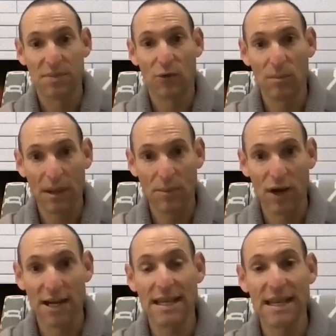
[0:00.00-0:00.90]
But remember,
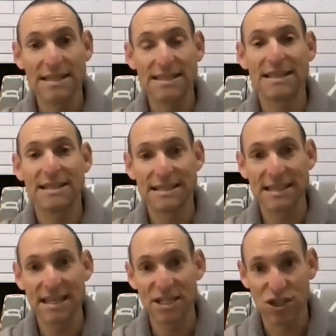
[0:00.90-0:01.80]
it is
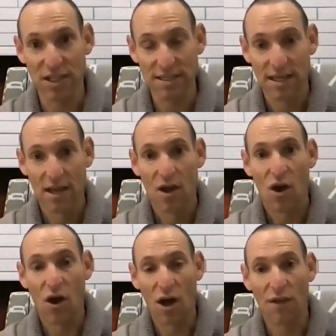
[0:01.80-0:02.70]
contingent
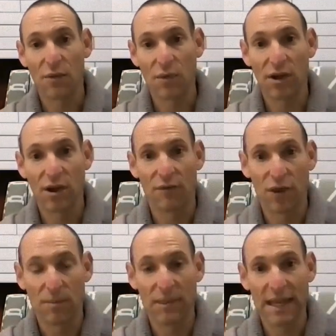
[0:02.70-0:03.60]
on the
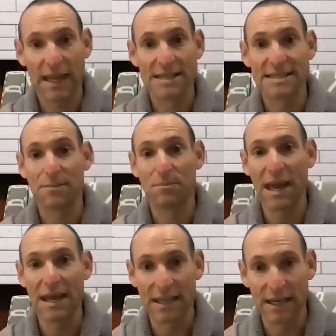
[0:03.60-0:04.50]
recovery, meaning it's
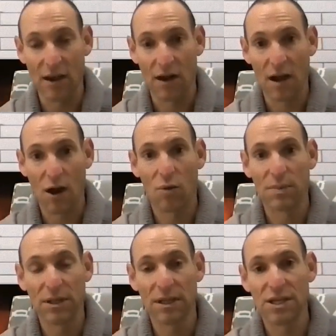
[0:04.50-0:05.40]
dependent on our
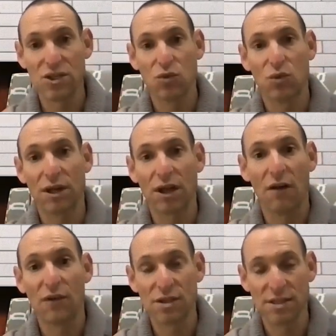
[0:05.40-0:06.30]
ability to
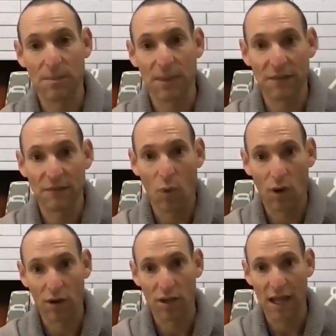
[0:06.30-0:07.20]
recover something for
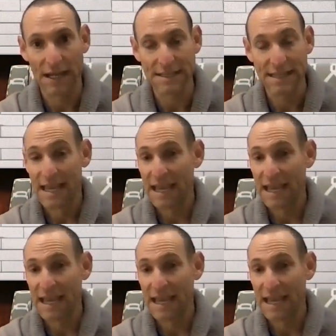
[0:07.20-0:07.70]
our clients.